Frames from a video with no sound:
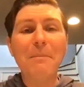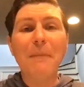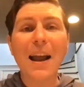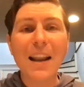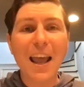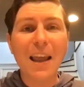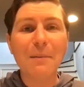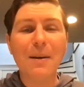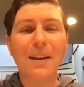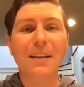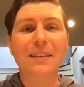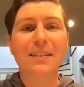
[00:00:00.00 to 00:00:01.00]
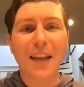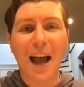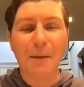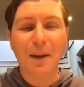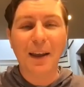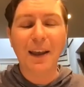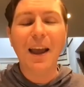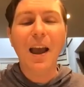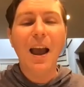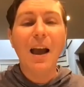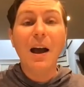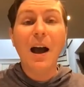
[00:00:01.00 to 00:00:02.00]
My name is Tommy,
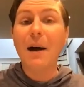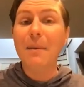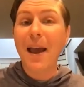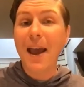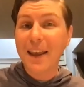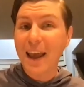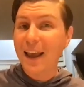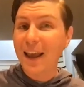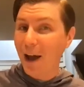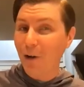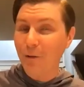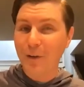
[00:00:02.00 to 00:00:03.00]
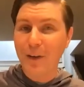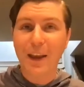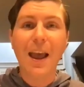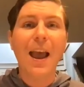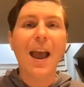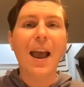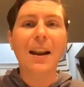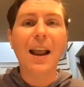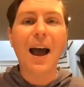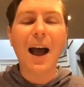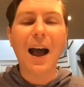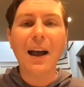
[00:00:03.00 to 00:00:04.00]
aka Elfie,
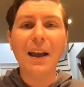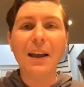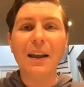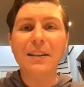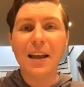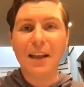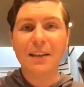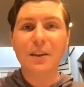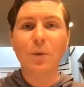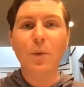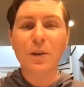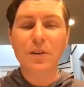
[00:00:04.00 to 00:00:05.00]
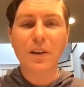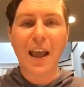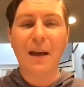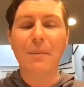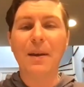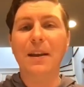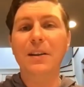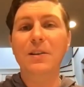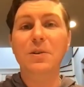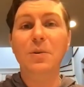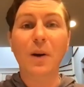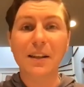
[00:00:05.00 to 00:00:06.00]
and I attended the winter camp
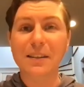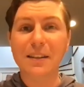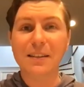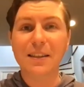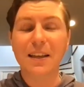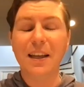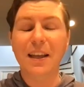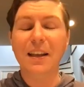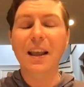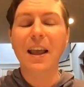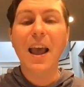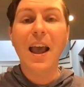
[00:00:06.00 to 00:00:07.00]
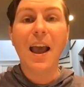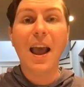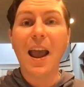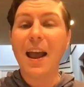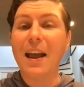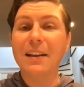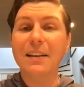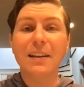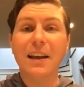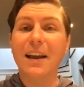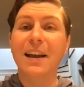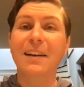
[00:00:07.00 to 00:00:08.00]
in 2016, and